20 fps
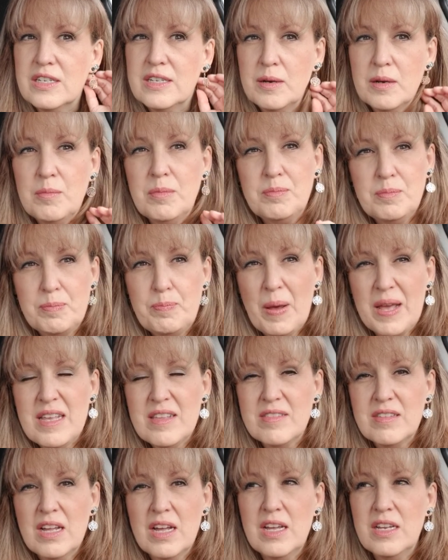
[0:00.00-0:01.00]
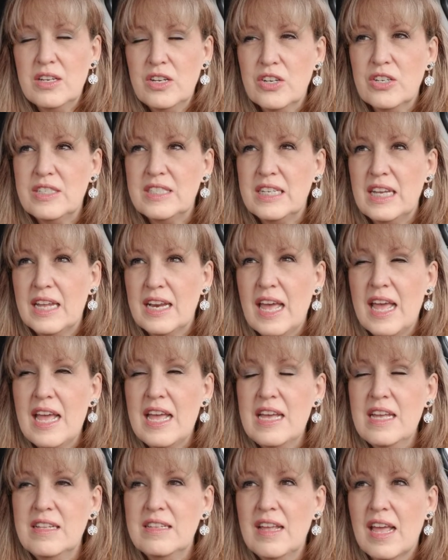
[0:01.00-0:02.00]
based on your
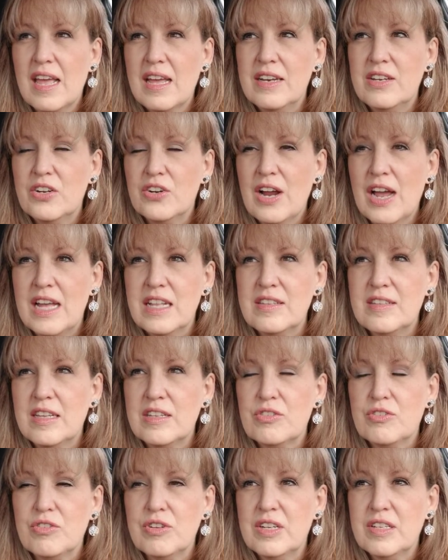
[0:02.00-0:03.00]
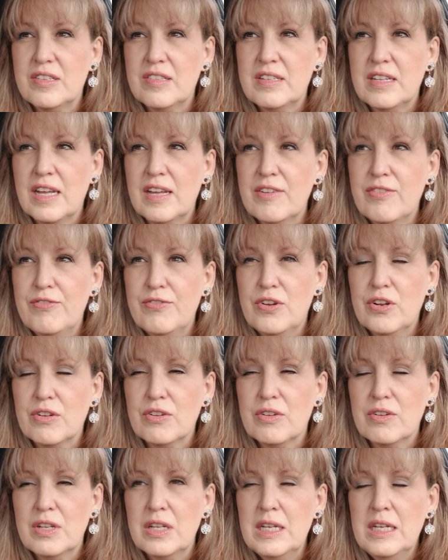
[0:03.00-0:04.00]
DNA and, and your ancestry and stuff,
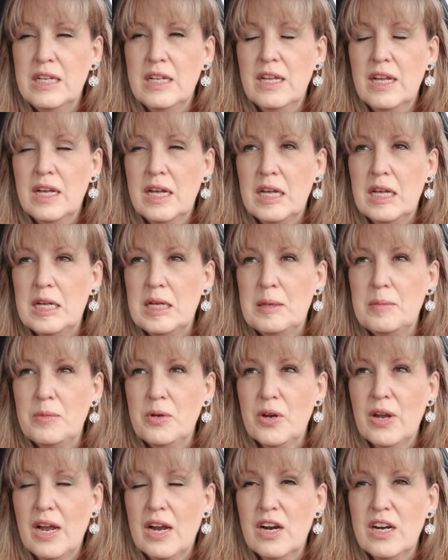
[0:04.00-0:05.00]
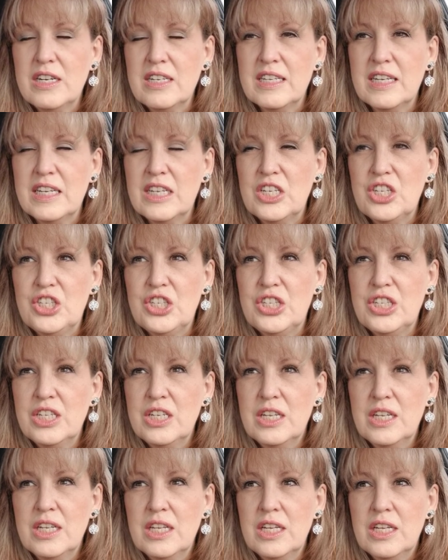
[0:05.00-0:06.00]
your, um, your heritage,
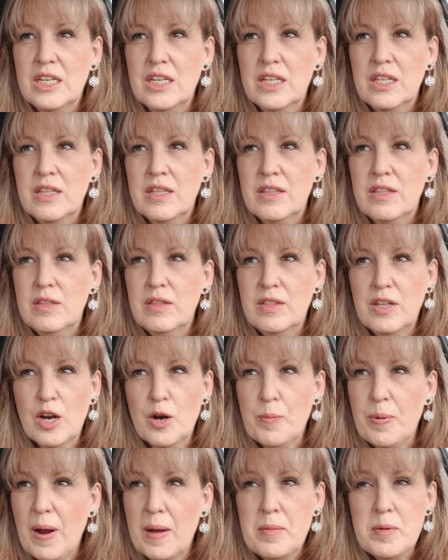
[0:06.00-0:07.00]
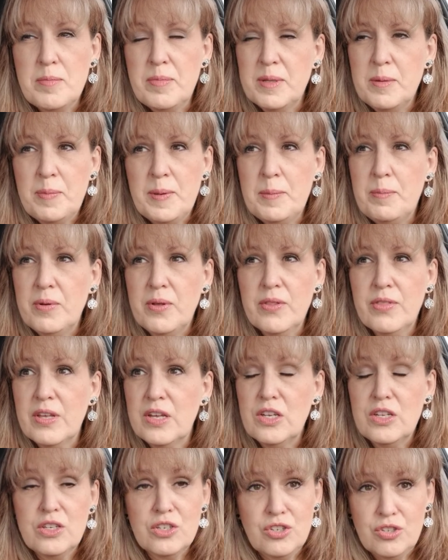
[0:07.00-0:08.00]
there are probably people
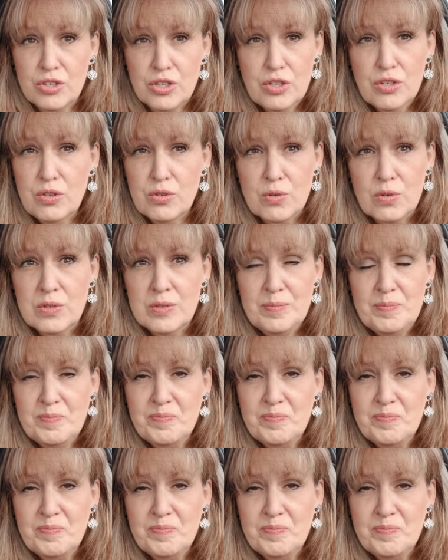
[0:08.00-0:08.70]
that do